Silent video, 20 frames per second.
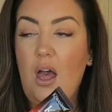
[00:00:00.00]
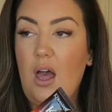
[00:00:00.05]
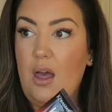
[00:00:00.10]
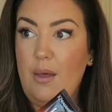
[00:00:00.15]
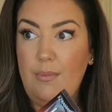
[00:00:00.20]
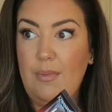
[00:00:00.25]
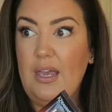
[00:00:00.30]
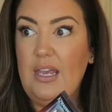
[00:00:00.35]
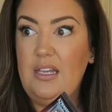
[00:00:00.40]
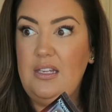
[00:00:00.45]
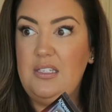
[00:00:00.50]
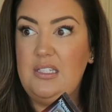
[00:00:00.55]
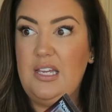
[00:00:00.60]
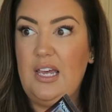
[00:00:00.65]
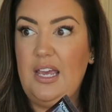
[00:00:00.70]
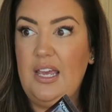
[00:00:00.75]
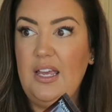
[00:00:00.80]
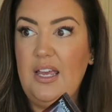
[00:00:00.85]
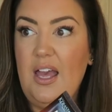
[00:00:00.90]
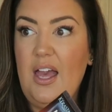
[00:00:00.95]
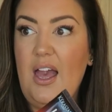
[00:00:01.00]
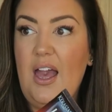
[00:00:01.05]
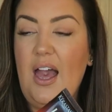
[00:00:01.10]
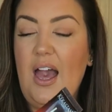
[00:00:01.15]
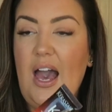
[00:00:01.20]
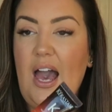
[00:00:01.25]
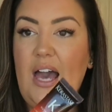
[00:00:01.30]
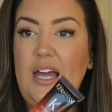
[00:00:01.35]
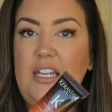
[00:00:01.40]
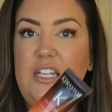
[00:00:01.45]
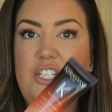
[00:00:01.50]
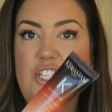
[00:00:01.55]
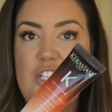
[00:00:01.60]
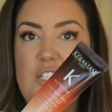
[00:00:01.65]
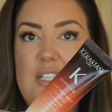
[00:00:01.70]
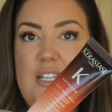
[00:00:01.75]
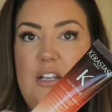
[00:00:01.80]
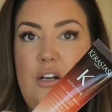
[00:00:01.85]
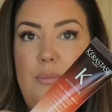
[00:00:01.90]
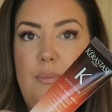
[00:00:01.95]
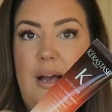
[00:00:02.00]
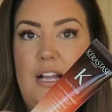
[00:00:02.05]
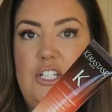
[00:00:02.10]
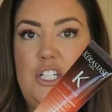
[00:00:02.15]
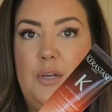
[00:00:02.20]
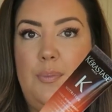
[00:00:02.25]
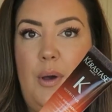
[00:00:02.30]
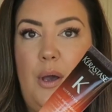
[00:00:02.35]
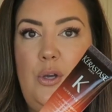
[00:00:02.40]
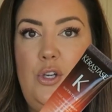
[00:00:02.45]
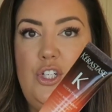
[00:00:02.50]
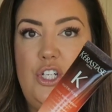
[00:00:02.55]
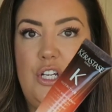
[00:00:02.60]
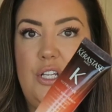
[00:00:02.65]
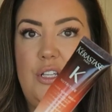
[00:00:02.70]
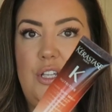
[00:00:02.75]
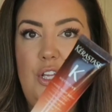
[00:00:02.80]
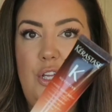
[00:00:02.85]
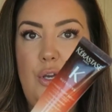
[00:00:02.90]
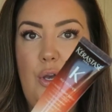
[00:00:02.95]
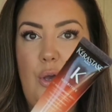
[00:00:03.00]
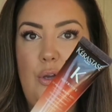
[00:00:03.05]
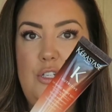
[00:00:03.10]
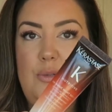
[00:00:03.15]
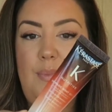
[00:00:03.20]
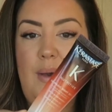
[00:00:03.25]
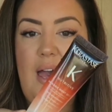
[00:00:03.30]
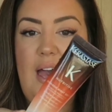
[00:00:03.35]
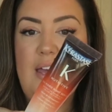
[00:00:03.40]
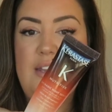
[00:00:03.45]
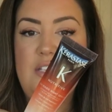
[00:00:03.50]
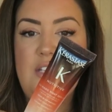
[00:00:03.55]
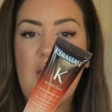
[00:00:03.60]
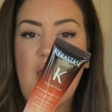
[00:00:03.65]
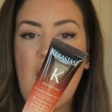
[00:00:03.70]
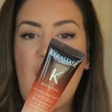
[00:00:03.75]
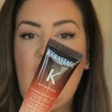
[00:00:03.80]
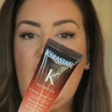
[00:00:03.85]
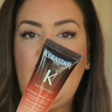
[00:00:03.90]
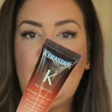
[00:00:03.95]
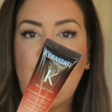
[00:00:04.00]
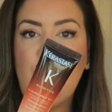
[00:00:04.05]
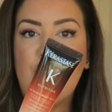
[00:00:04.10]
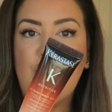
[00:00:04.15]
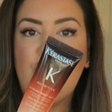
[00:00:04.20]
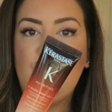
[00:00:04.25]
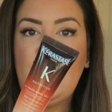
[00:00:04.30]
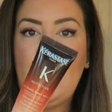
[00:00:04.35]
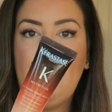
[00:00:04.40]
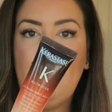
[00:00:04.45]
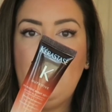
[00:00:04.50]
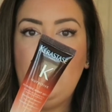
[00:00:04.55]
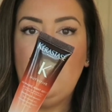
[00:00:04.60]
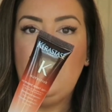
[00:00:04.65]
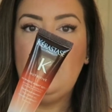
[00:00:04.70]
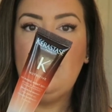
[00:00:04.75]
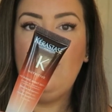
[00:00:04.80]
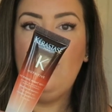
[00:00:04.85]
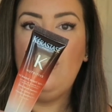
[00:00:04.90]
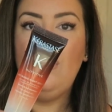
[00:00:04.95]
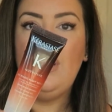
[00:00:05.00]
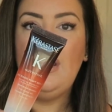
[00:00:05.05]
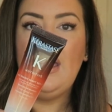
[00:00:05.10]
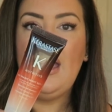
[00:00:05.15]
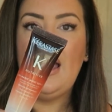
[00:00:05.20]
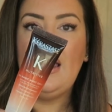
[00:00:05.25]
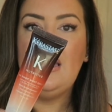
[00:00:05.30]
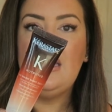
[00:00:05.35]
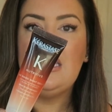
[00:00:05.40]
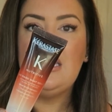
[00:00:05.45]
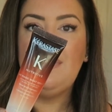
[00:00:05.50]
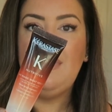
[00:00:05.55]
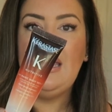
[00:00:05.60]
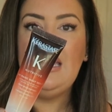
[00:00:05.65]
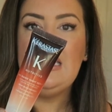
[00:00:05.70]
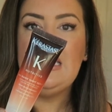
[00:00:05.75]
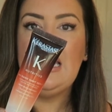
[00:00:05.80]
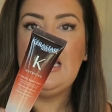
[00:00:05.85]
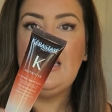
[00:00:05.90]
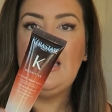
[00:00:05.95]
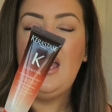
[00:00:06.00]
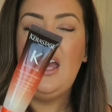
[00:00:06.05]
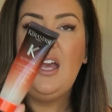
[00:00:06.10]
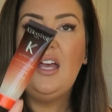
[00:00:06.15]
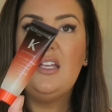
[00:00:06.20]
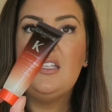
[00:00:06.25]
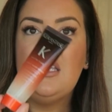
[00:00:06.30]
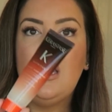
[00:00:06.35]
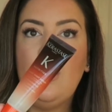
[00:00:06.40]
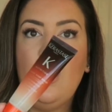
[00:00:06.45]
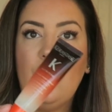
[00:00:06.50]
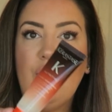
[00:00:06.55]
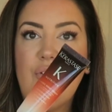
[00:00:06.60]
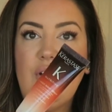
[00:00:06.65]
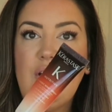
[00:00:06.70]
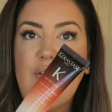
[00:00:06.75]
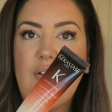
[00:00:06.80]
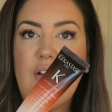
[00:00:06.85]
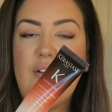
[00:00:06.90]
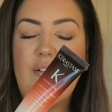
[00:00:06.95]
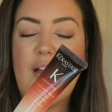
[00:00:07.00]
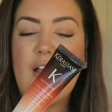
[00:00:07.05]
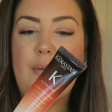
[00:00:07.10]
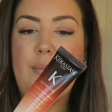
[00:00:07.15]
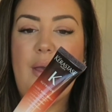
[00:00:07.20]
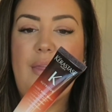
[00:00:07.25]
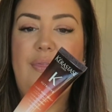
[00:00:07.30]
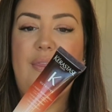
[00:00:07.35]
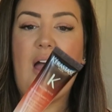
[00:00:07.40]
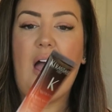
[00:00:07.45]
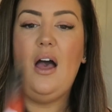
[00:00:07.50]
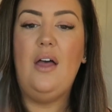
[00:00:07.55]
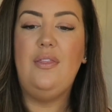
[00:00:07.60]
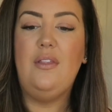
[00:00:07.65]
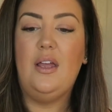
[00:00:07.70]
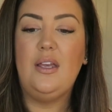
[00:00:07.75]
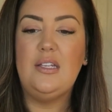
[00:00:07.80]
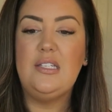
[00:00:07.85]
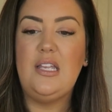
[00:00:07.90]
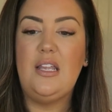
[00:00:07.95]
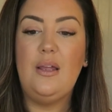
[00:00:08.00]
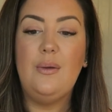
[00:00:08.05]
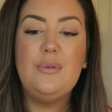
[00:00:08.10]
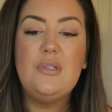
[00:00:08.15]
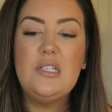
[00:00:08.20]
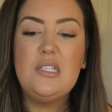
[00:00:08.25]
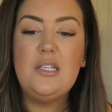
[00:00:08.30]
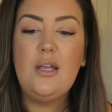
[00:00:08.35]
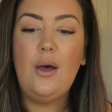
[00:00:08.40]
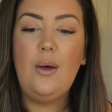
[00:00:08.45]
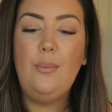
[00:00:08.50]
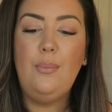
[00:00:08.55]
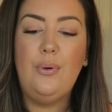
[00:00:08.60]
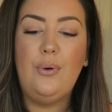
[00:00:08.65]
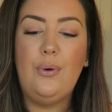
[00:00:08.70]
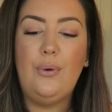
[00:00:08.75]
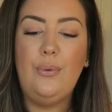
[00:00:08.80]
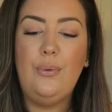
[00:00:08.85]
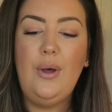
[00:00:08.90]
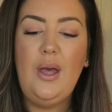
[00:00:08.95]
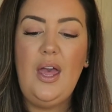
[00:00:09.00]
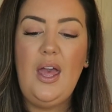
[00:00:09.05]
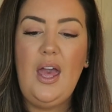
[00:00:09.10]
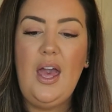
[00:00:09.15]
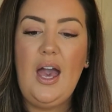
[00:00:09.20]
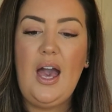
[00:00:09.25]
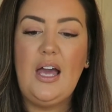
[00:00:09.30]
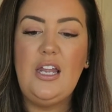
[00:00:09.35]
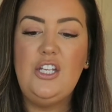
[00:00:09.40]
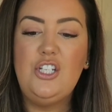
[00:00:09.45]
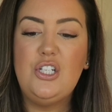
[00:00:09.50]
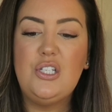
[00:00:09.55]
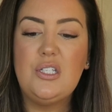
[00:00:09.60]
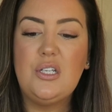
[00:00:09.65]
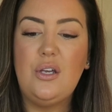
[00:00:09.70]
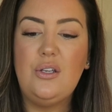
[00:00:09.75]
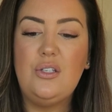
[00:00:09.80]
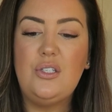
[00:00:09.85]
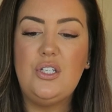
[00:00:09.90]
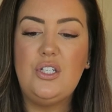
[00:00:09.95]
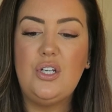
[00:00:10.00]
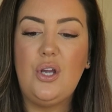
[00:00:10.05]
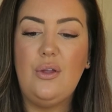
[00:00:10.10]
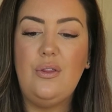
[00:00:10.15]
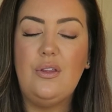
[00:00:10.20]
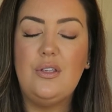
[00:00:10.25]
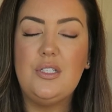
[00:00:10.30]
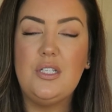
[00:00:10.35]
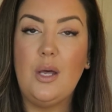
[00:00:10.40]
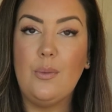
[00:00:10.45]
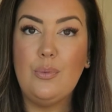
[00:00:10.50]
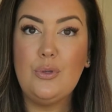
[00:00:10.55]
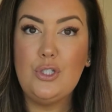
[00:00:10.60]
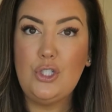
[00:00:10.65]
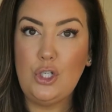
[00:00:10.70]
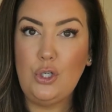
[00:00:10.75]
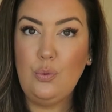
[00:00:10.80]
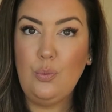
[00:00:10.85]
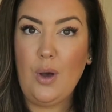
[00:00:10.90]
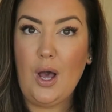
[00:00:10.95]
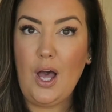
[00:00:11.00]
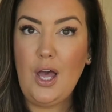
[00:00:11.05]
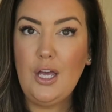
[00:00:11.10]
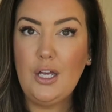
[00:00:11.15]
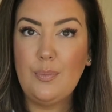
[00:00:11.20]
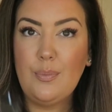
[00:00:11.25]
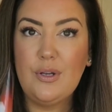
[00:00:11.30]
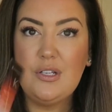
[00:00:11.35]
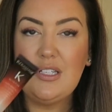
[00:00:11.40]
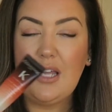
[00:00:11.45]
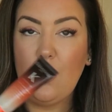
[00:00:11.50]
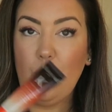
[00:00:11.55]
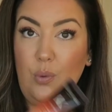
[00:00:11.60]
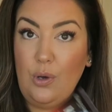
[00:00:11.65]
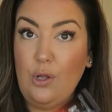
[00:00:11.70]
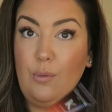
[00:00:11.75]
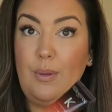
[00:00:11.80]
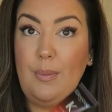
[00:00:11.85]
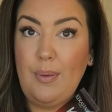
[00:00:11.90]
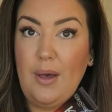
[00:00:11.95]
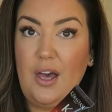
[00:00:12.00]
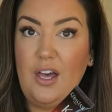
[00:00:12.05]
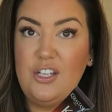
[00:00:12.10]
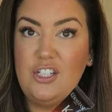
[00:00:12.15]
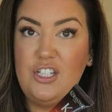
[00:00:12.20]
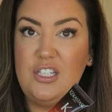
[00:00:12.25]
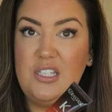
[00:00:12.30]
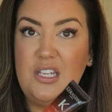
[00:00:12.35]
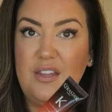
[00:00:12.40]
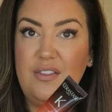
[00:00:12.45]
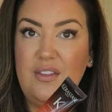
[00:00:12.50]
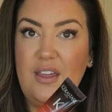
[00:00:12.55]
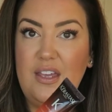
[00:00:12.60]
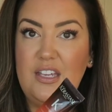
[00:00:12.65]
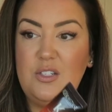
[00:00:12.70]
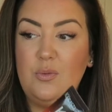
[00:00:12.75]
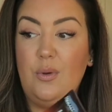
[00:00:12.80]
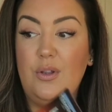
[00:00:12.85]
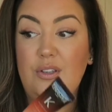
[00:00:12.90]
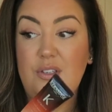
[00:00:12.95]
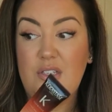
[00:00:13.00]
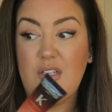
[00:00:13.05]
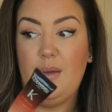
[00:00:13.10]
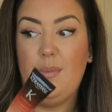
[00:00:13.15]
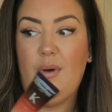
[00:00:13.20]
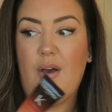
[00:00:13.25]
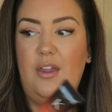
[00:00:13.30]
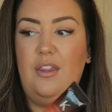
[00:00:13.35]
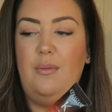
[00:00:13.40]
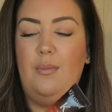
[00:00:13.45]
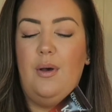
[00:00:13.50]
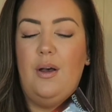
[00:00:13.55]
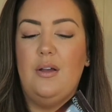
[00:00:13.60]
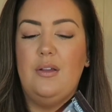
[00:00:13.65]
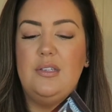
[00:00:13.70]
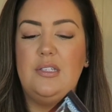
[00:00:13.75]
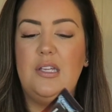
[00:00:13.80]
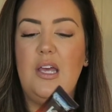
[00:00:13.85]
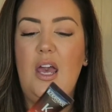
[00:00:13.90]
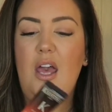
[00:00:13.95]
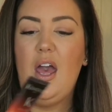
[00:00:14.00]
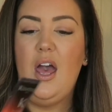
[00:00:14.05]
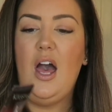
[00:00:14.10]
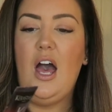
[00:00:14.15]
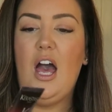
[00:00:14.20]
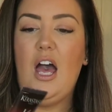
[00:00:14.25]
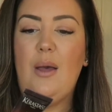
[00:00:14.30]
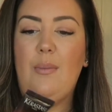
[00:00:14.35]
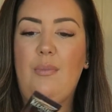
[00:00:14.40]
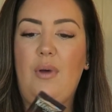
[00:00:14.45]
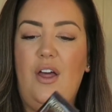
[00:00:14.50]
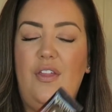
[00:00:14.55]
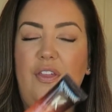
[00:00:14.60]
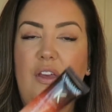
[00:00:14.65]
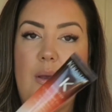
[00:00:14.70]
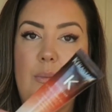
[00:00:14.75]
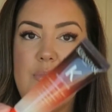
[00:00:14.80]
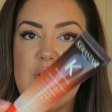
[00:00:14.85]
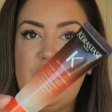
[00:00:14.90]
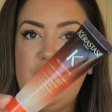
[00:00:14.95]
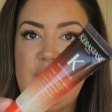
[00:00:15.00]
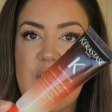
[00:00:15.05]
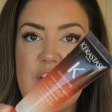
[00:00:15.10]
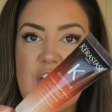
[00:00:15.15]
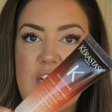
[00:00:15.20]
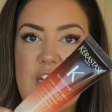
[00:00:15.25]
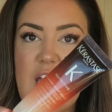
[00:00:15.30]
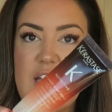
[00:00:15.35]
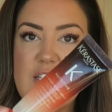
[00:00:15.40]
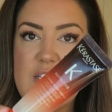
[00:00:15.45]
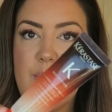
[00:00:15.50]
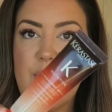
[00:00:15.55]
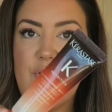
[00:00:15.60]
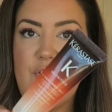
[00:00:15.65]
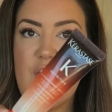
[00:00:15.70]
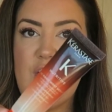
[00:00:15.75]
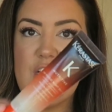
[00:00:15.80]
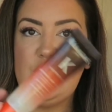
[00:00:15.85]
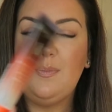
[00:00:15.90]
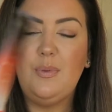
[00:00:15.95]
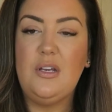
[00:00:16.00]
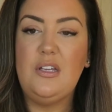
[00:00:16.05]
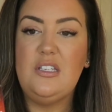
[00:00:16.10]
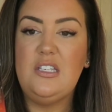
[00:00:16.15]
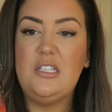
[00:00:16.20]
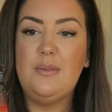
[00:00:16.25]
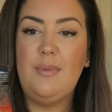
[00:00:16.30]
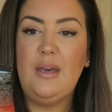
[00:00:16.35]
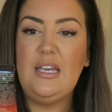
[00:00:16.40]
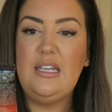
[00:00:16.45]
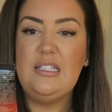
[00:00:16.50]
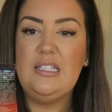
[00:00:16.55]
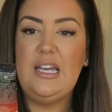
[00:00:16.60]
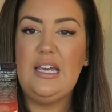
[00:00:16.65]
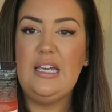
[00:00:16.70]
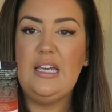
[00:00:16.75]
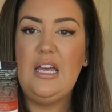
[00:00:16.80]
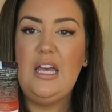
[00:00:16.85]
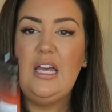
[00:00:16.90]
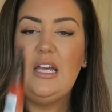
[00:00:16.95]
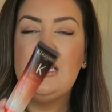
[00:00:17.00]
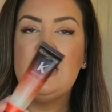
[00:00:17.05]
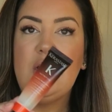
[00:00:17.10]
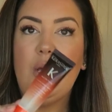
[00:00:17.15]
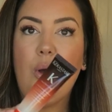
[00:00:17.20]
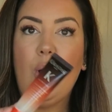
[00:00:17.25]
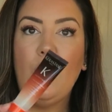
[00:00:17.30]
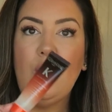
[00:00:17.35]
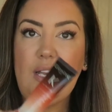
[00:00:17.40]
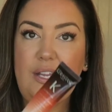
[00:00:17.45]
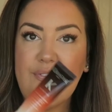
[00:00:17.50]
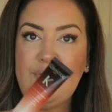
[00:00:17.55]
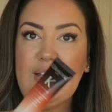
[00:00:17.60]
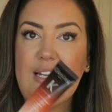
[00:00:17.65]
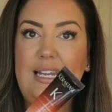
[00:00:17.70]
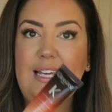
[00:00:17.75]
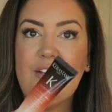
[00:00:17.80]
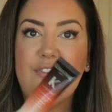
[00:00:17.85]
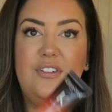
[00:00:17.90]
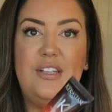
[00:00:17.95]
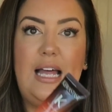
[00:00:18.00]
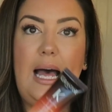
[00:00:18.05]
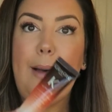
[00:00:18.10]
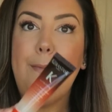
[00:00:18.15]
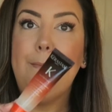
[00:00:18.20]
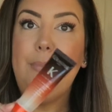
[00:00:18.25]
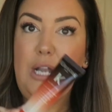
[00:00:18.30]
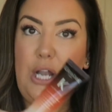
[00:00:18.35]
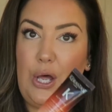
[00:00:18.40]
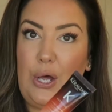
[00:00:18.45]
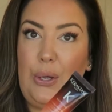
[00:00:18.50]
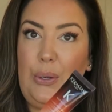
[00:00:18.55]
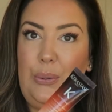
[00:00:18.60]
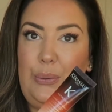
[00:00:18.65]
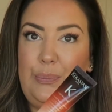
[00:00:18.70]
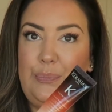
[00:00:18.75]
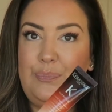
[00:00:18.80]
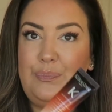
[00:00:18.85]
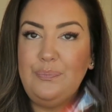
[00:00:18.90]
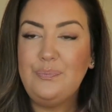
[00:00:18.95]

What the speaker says: amazing and it's just a little magic potion that you go to bed and you just shampoo in the morning and it's amazing. So I really, really recommend that. Like I said, that was a sample and it just goes to show that samples do work, because I will be purchasing this once I buy the mask. I think I'm definitely going to get some of this because it's amazing. So I'll leave the link for that below.